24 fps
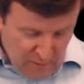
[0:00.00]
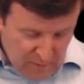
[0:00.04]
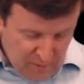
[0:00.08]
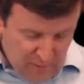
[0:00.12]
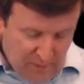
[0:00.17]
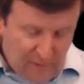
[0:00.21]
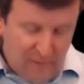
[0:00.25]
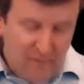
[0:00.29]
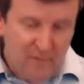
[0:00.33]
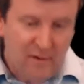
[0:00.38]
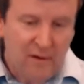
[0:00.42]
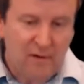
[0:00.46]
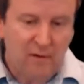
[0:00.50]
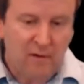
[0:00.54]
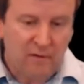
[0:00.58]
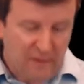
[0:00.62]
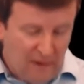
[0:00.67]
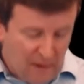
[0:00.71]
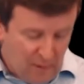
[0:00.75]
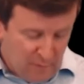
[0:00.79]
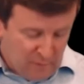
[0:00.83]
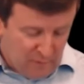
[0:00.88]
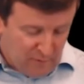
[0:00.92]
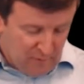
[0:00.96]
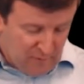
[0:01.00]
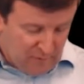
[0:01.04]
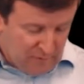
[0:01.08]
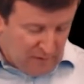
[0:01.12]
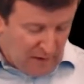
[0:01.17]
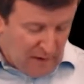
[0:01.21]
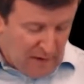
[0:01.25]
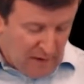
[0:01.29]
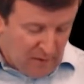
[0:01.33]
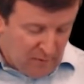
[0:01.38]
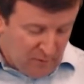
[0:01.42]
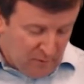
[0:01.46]
There's little doubt in
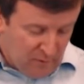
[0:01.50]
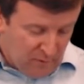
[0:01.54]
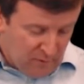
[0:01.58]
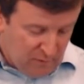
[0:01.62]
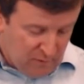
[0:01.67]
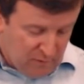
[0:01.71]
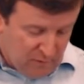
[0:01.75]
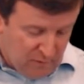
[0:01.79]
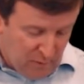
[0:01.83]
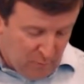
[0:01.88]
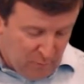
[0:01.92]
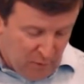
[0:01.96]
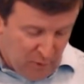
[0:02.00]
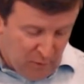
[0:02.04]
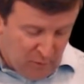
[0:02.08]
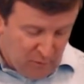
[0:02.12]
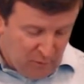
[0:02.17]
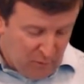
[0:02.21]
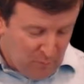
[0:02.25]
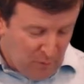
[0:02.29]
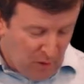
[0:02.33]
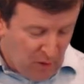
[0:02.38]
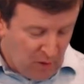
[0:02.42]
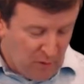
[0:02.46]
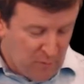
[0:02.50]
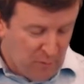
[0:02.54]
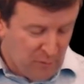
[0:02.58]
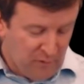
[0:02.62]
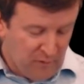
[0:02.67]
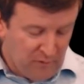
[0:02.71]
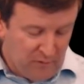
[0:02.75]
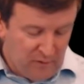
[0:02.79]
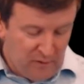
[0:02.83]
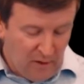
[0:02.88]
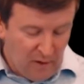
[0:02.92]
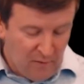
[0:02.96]
saying that the most remarkable
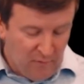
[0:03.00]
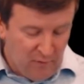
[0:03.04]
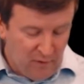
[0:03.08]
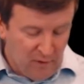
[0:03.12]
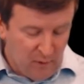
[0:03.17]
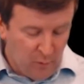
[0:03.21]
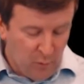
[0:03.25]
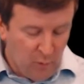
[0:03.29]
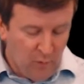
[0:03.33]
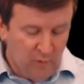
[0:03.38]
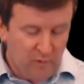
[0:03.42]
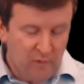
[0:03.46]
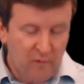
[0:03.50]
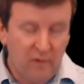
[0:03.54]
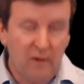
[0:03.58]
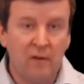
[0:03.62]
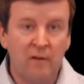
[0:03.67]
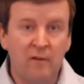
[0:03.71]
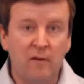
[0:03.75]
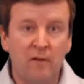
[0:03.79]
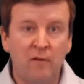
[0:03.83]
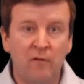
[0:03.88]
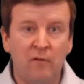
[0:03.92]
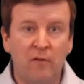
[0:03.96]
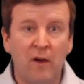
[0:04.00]
discovery was these